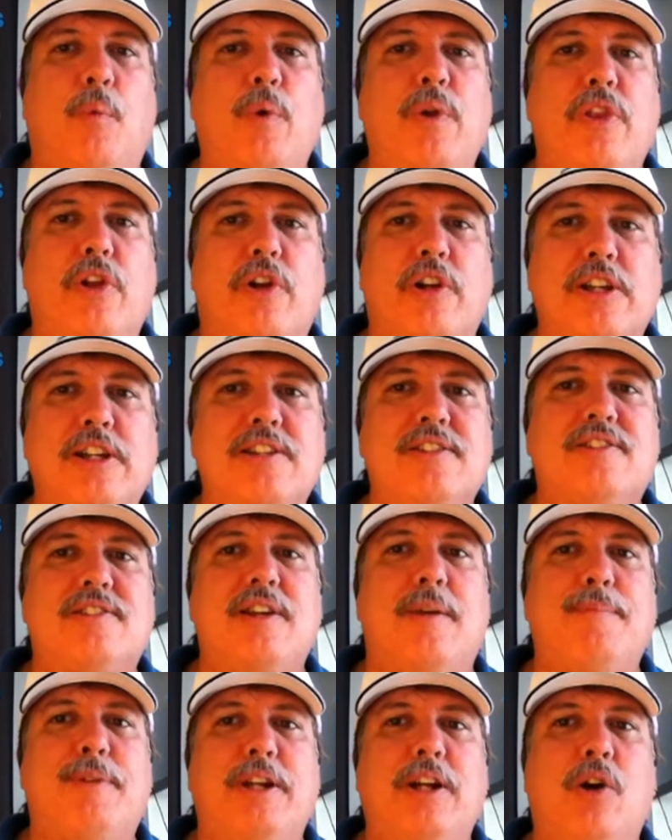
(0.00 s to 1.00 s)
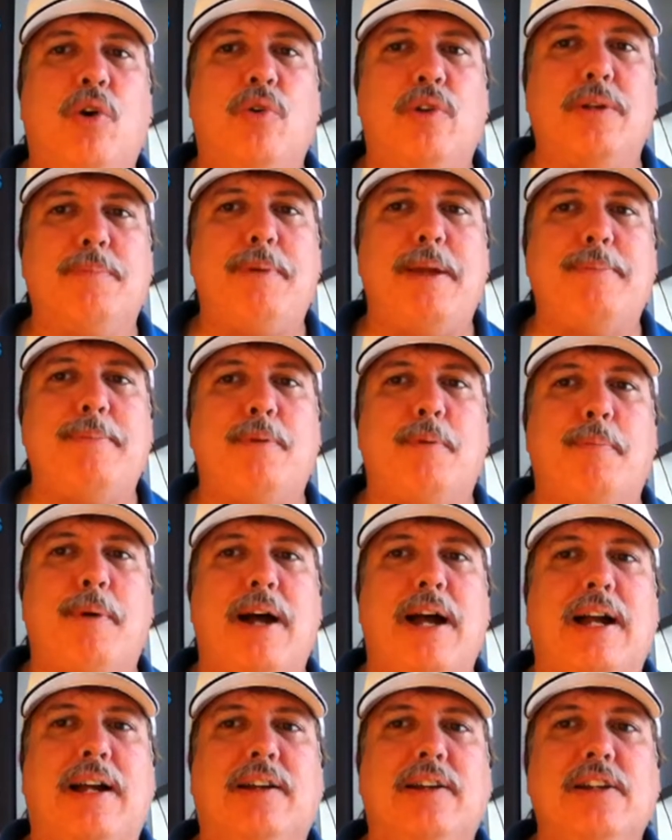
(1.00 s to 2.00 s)
When there is something holding people
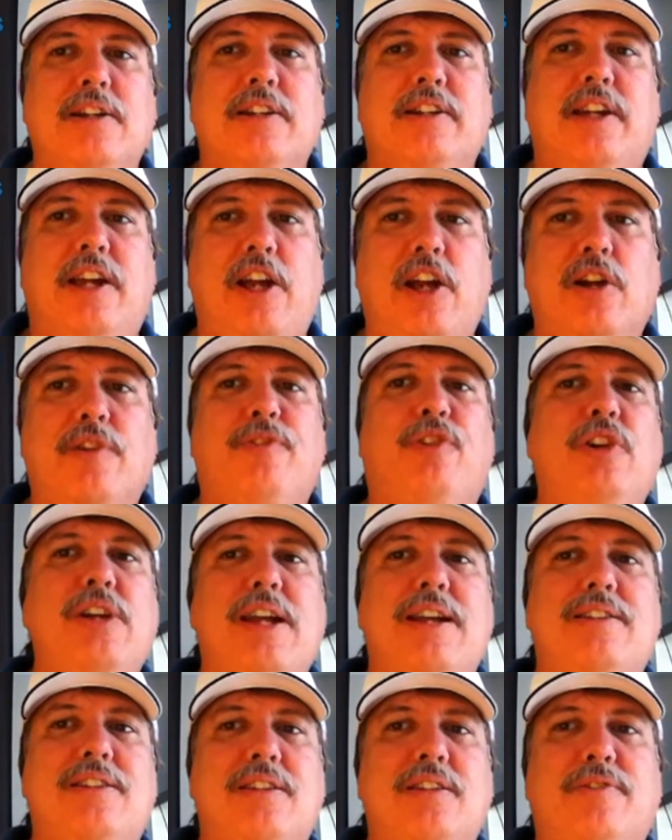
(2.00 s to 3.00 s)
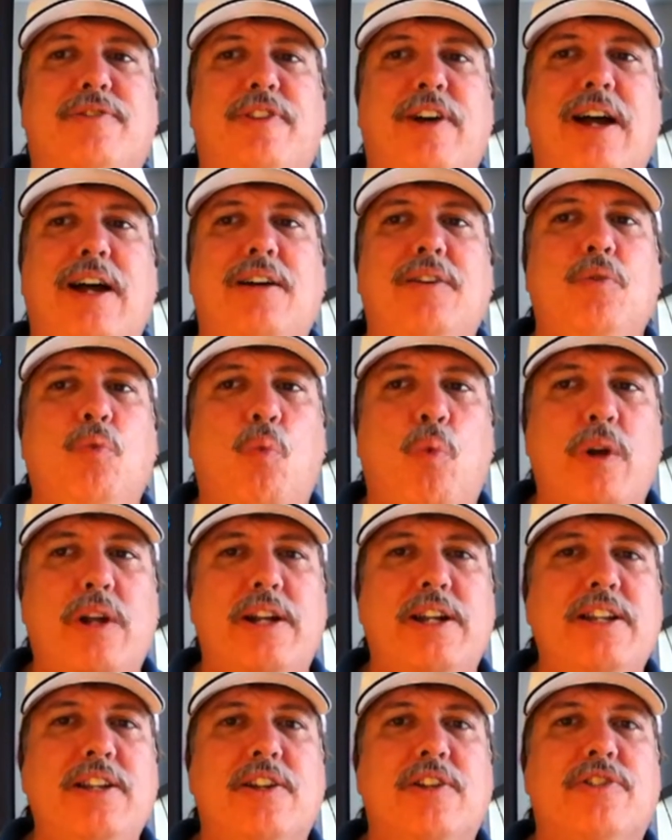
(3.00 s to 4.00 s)
back, carefully identify what
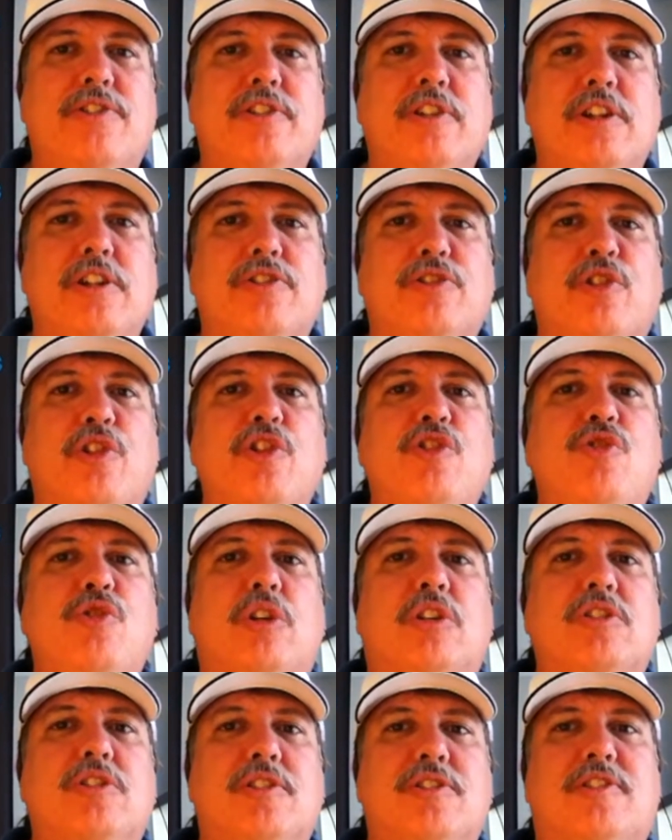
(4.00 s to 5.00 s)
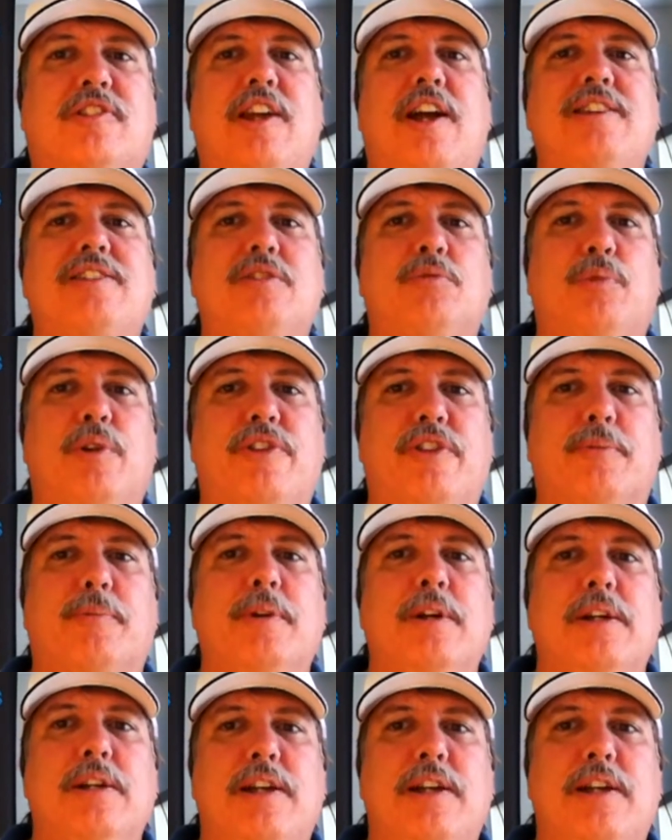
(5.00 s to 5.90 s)
it is so that you can discuss it with them.